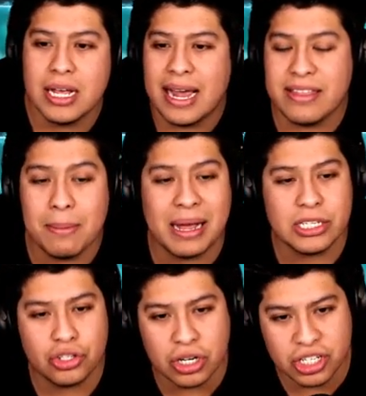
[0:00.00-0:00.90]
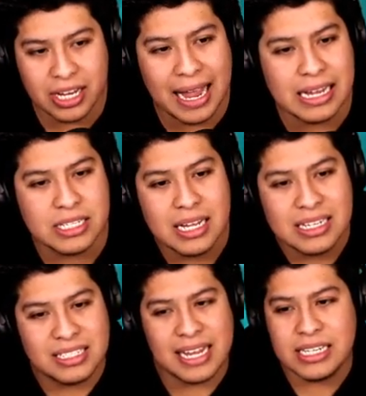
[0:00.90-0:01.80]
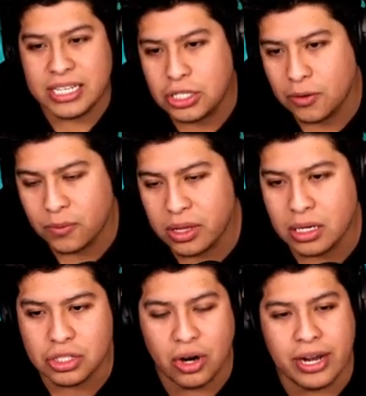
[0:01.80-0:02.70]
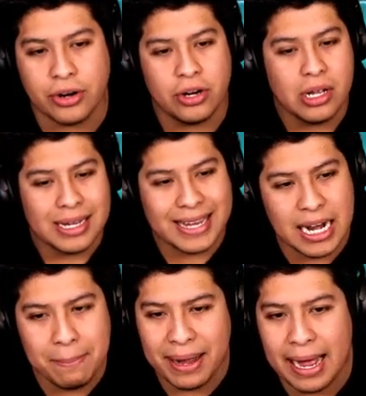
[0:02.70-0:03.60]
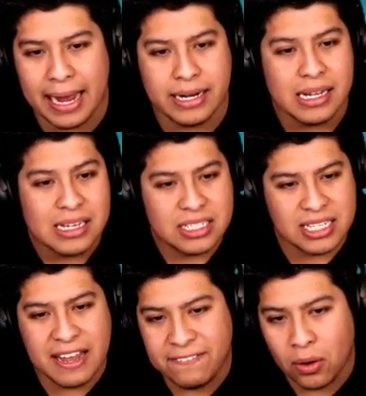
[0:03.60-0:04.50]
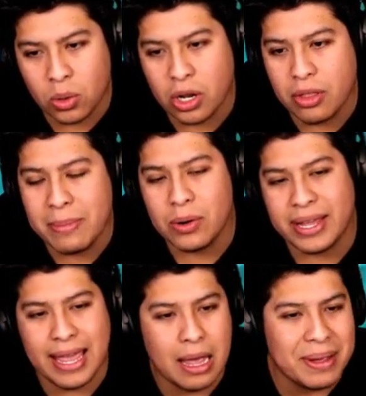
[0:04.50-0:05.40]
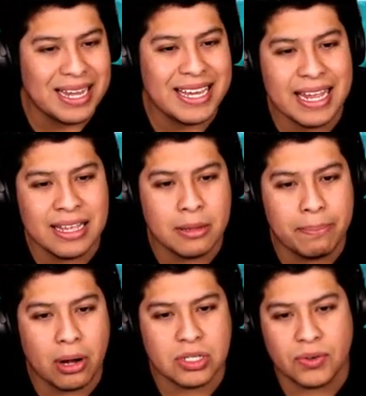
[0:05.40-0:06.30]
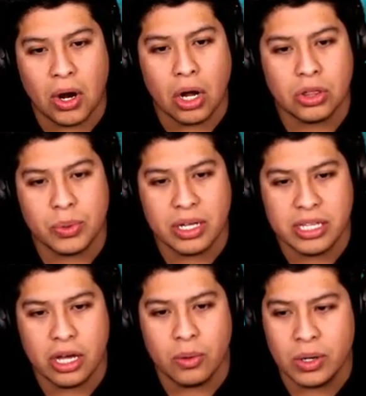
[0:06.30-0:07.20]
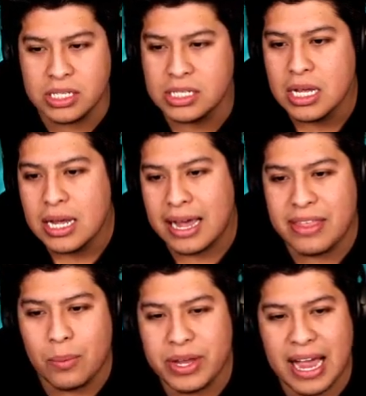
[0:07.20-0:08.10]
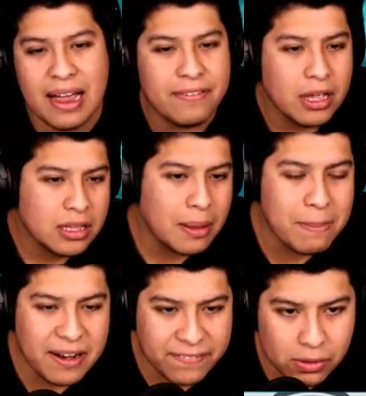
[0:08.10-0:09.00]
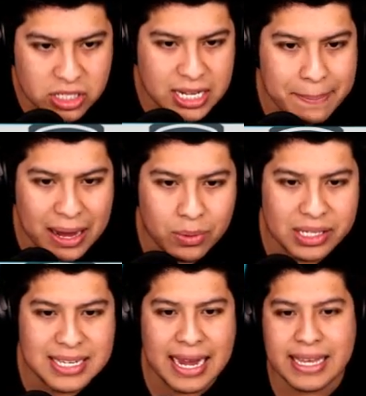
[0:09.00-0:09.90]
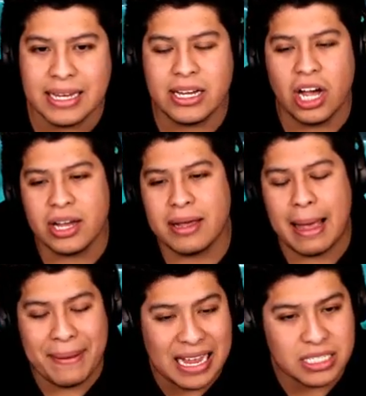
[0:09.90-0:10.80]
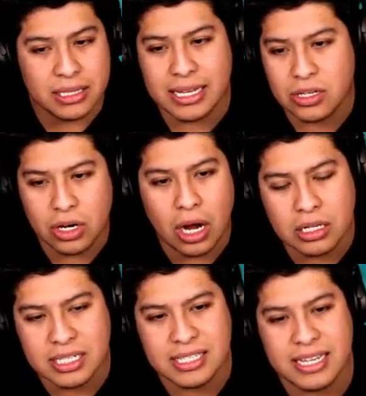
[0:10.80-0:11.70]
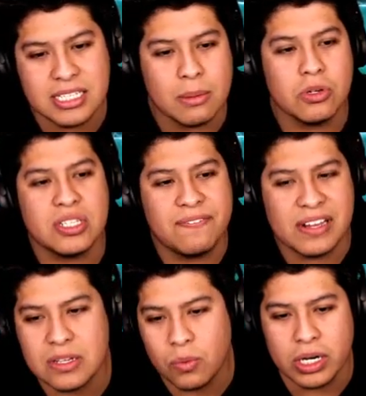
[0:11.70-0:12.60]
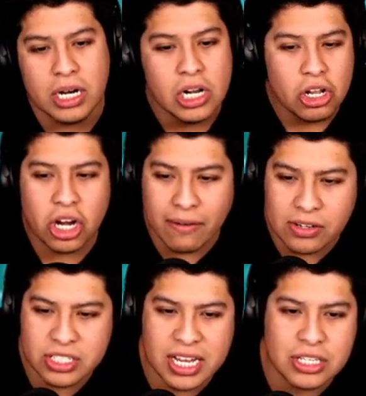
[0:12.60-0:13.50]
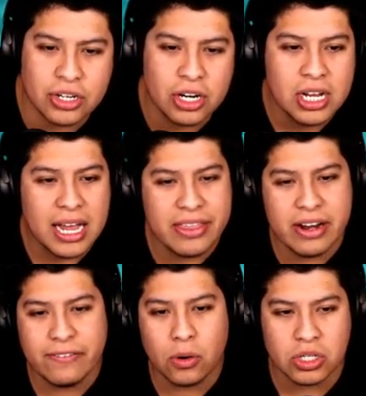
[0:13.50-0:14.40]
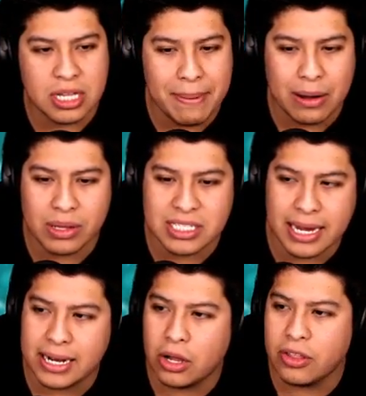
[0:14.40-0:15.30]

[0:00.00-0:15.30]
And then my instruction, guys, stay central for the striker. Get in behind. Stay forward on the middle cam and get in the box for all three of the other ones. And then we have the midfield. Stay back while attacking. Cut passing lanes on Conte so he's the most defensive one. Cover center. And then, of course, stay back while attacking on the